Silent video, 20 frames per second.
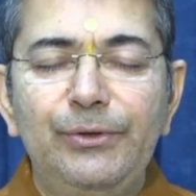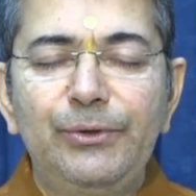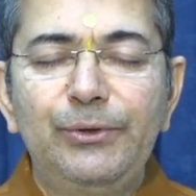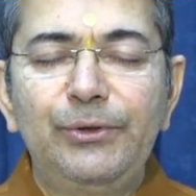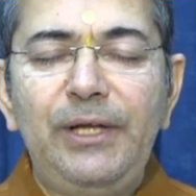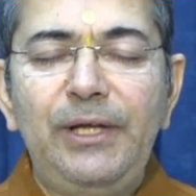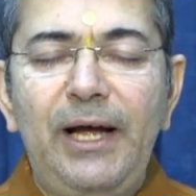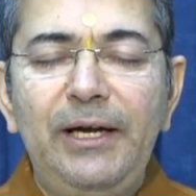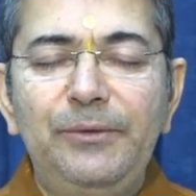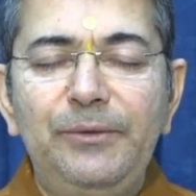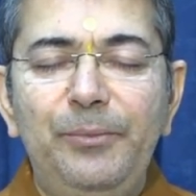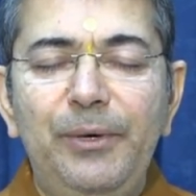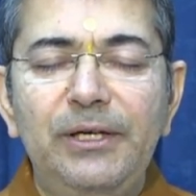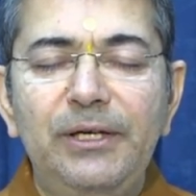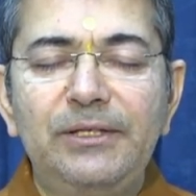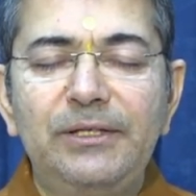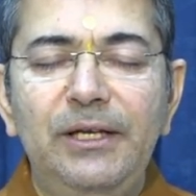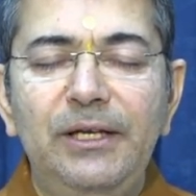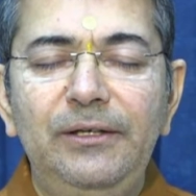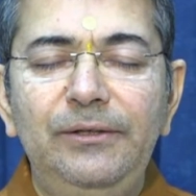to that
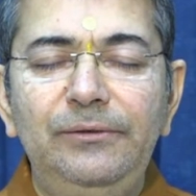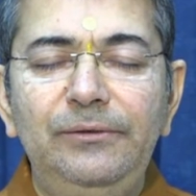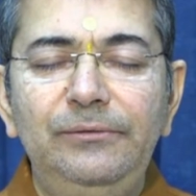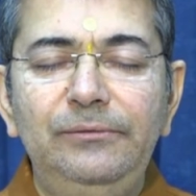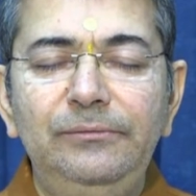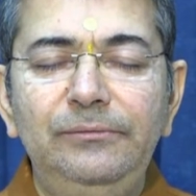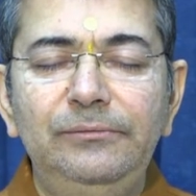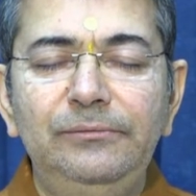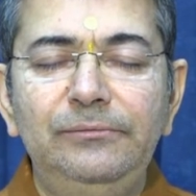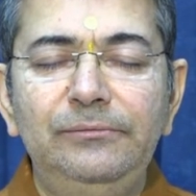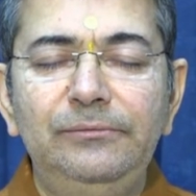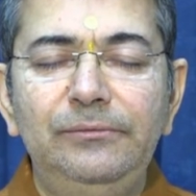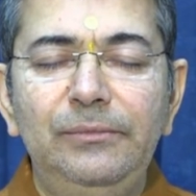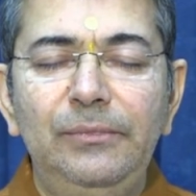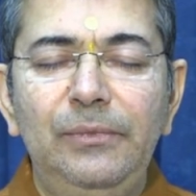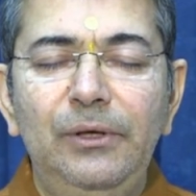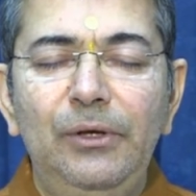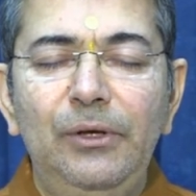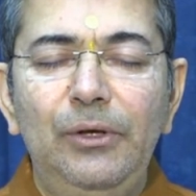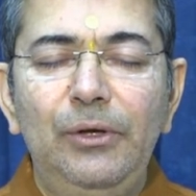person
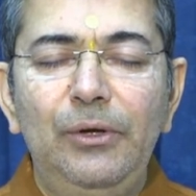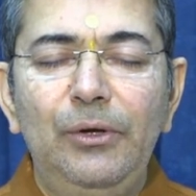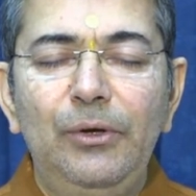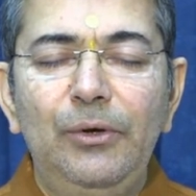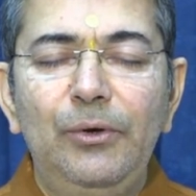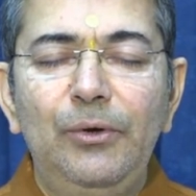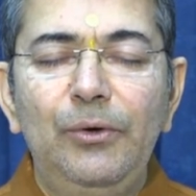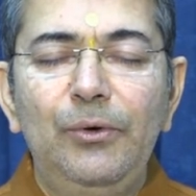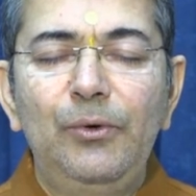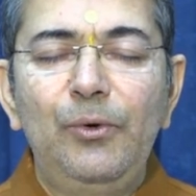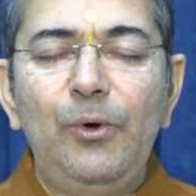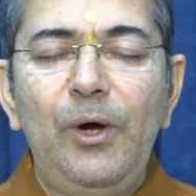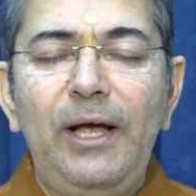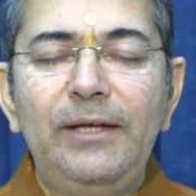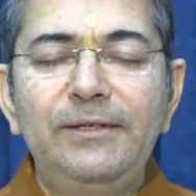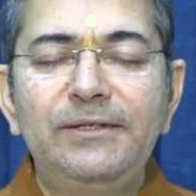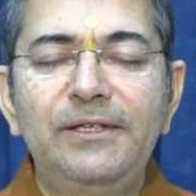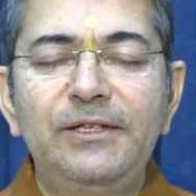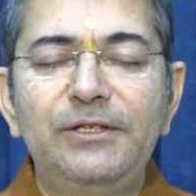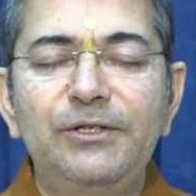who
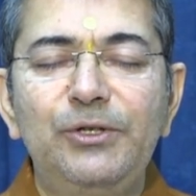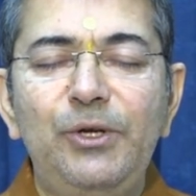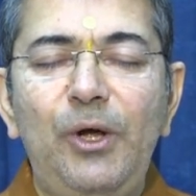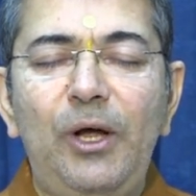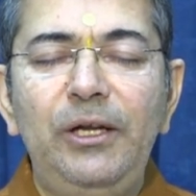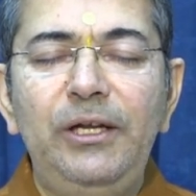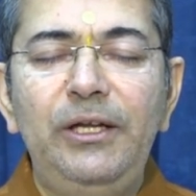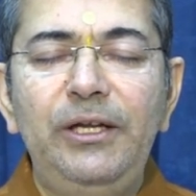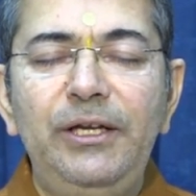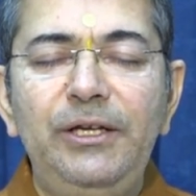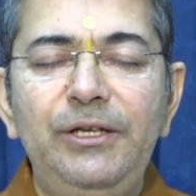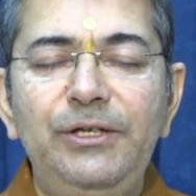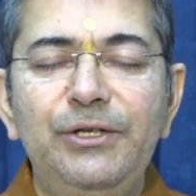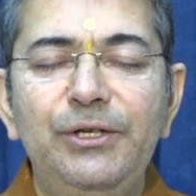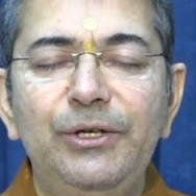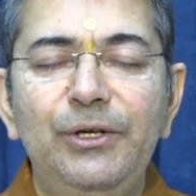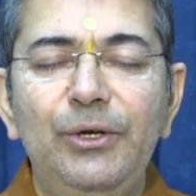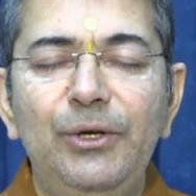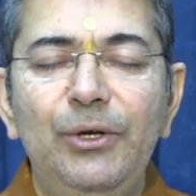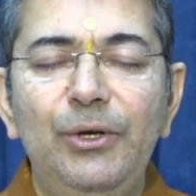has this
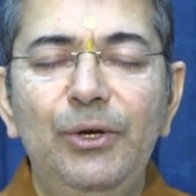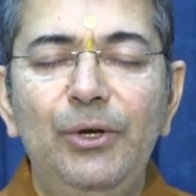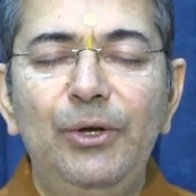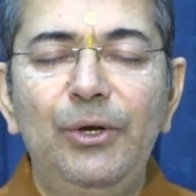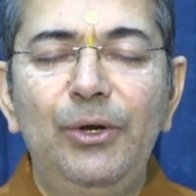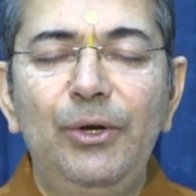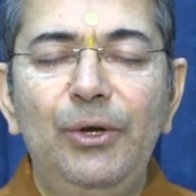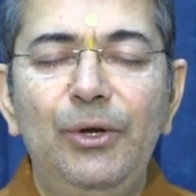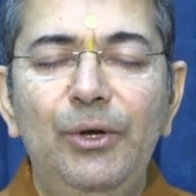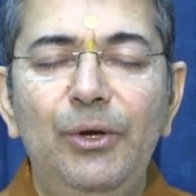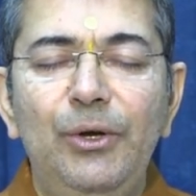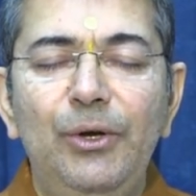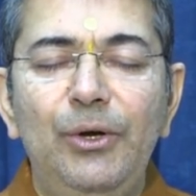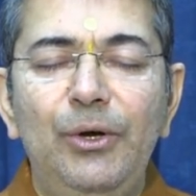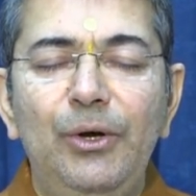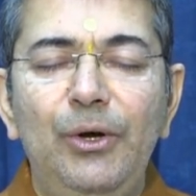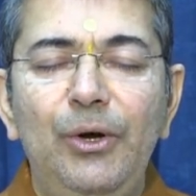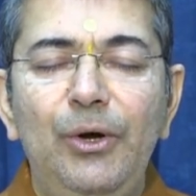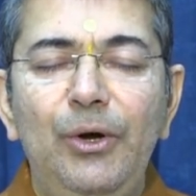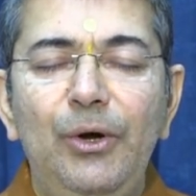knowledge
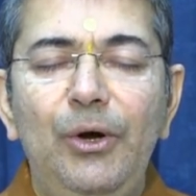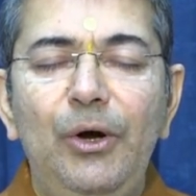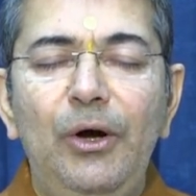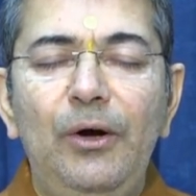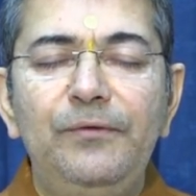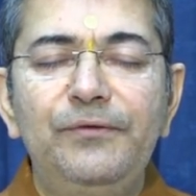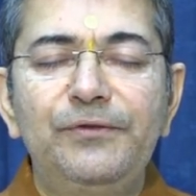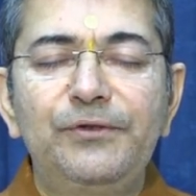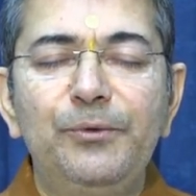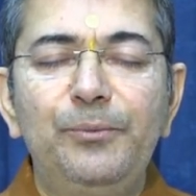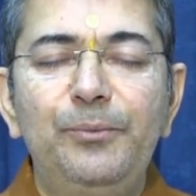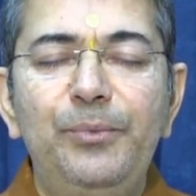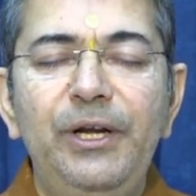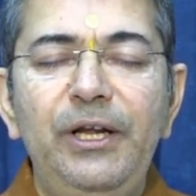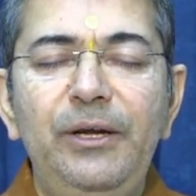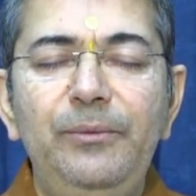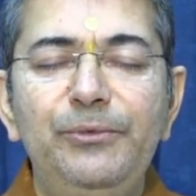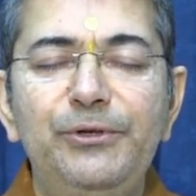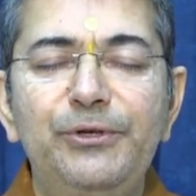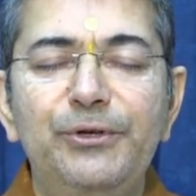of
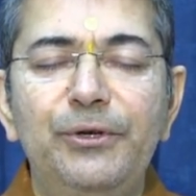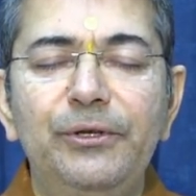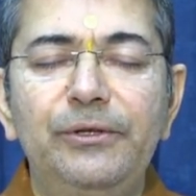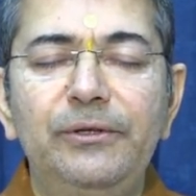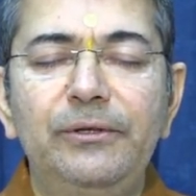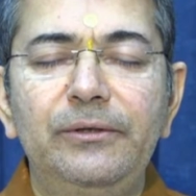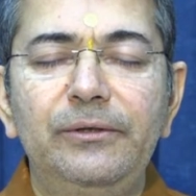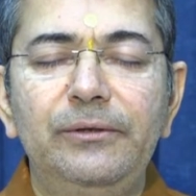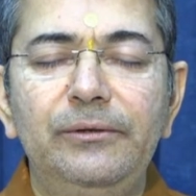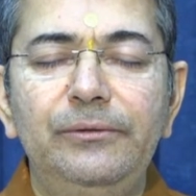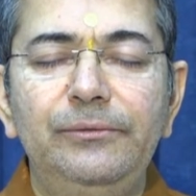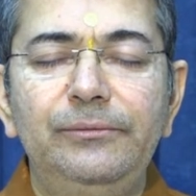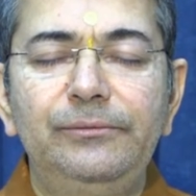supreme truth.